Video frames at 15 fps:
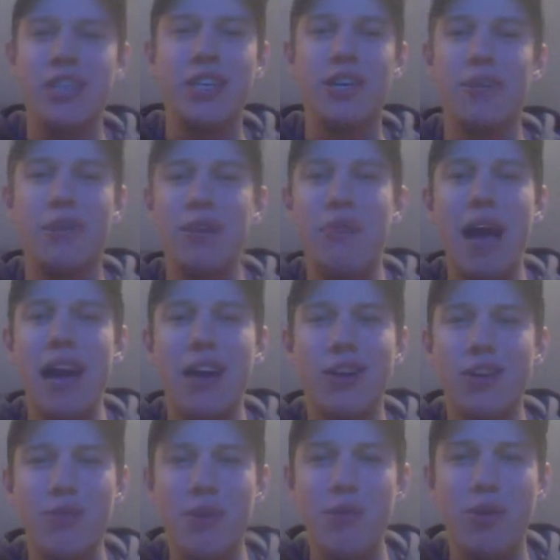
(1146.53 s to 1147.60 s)
You're going to bring back
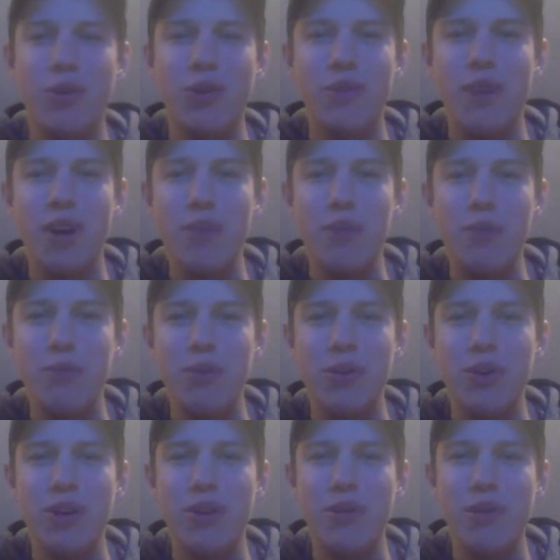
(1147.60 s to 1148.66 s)
all the people who've already been
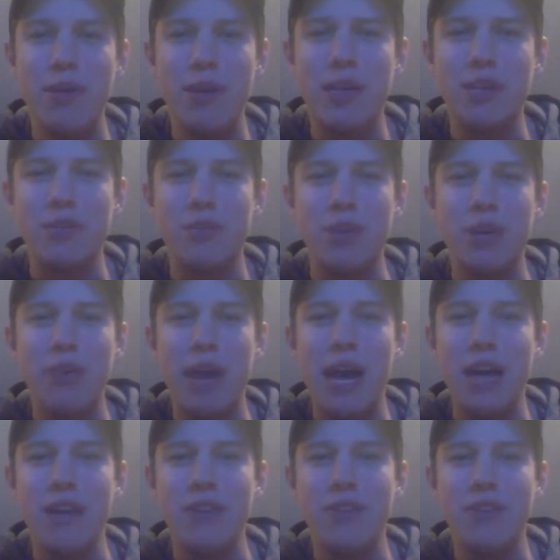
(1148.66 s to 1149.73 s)
booted, and I'm about to bring
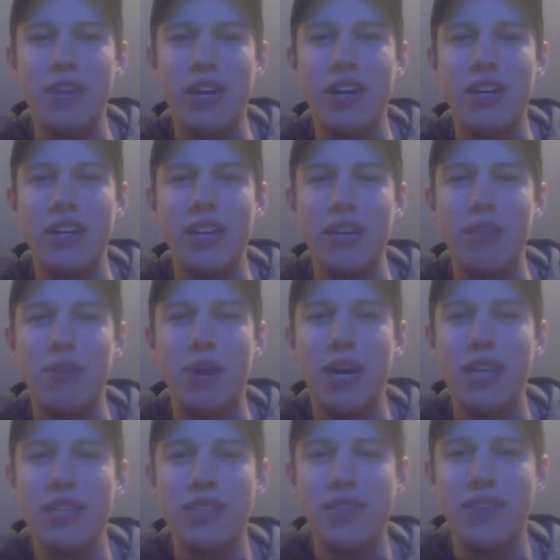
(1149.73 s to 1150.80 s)
back Derek, Nick, and
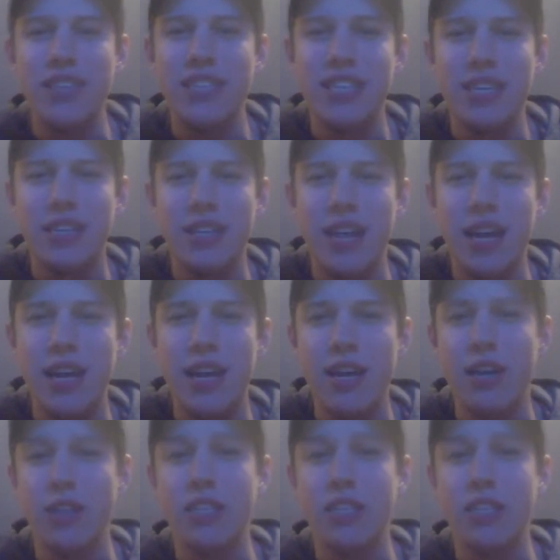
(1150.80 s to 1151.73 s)
Bryce if I take the detonator.